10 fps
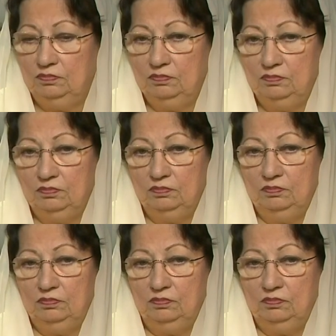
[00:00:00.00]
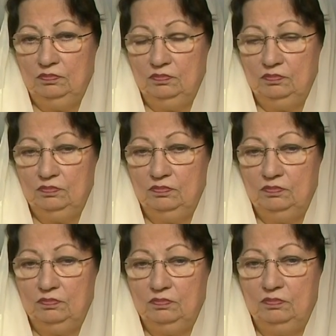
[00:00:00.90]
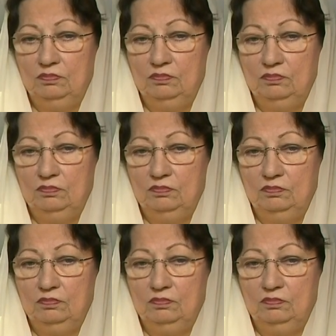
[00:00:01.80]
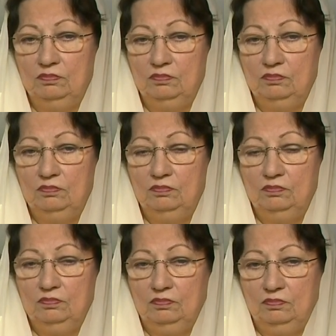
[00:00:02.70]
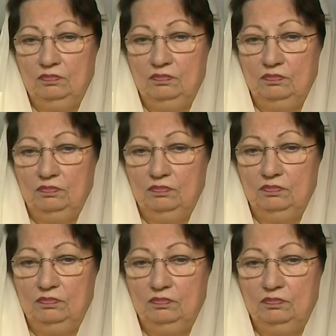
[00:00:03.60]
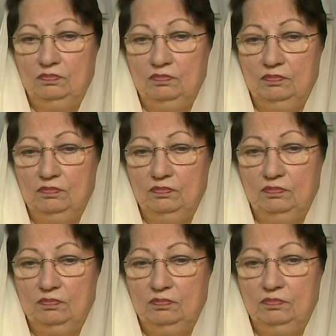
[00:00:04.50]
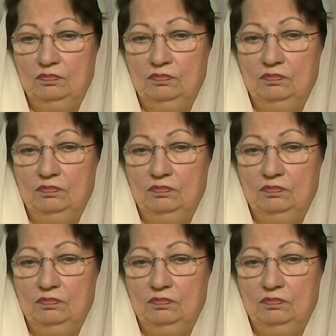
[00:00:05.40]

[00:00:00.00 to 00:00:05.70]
(not speaking)